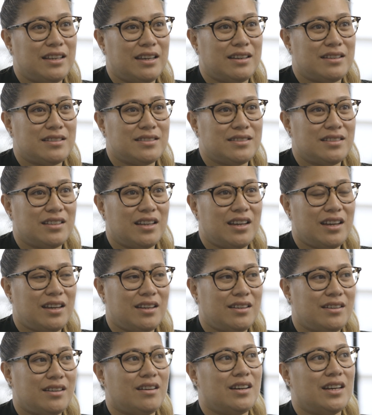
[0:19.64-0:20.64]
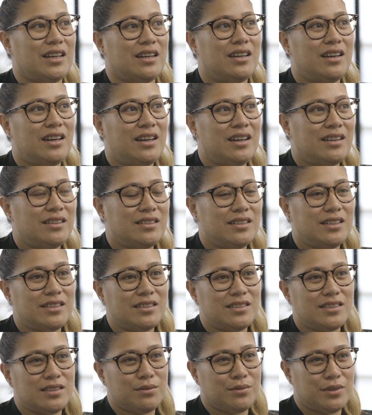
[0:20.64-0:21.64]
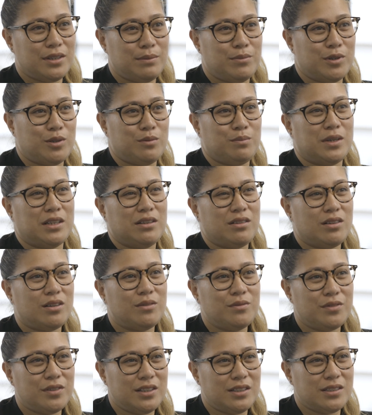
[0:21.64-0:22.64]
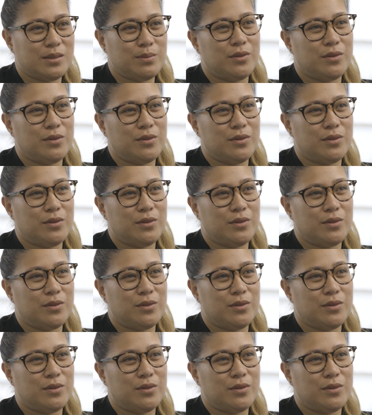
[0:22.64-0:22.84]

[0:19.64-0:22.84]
years and I needed to rebuild my confidence